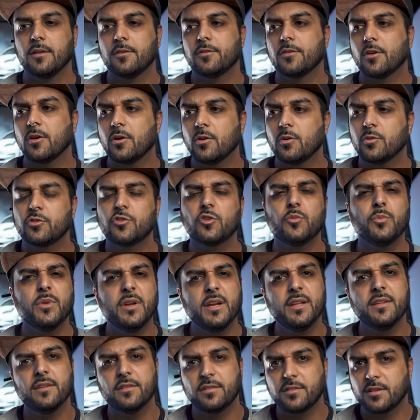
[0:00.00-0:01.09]
So to
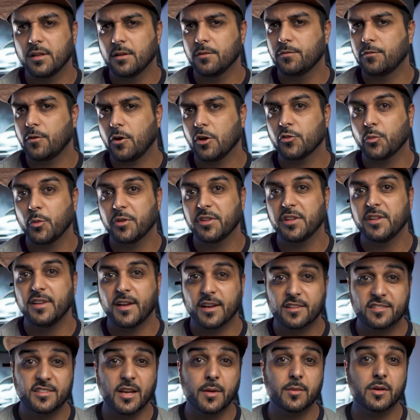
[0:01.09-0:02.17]
me, this still falls within
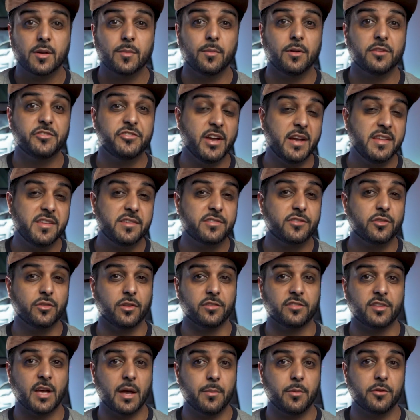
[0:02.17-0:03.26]
acceptable changes to the
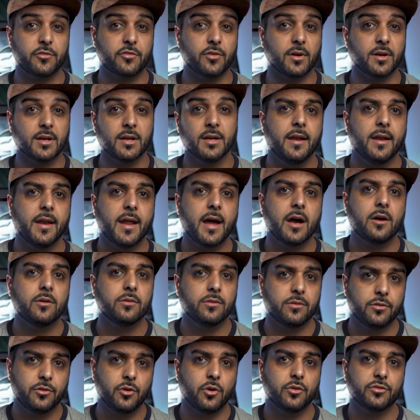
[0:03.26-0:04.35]
Cybertruck. Now,
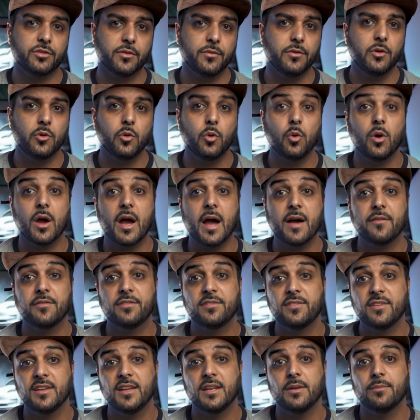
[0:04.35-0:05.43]
those of you who have
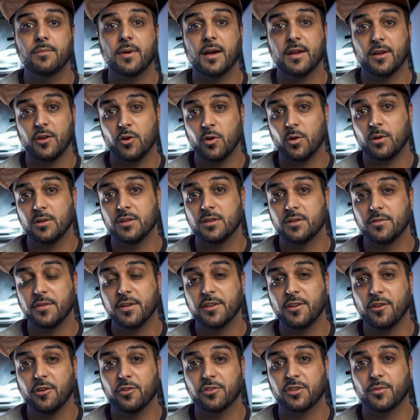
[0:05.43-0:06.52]
seen my earlier
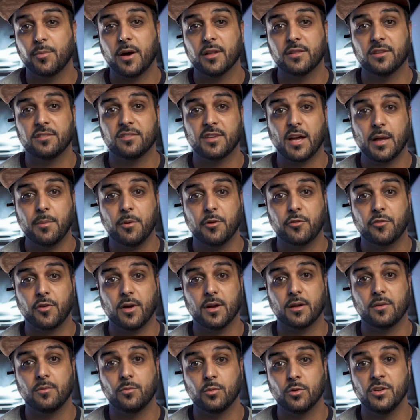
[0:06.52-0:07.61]
videos about the
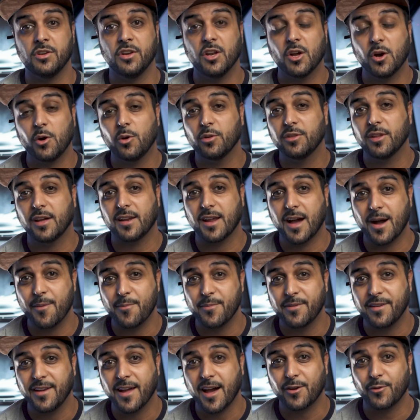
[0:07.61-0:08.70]
Cybertruck would know that
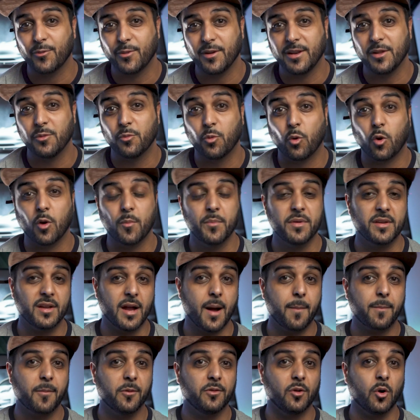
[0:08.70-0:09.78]
I'm not really warming
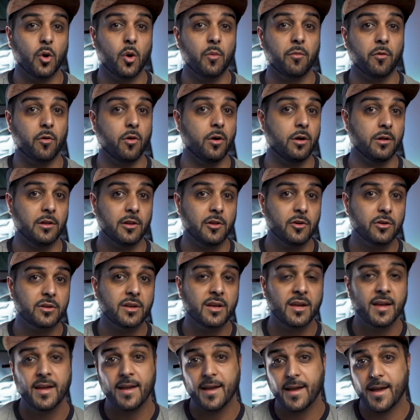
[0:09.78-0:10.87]
up to the overall look
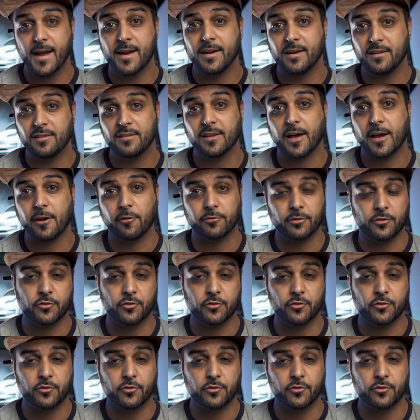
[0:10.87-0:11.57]
and design of the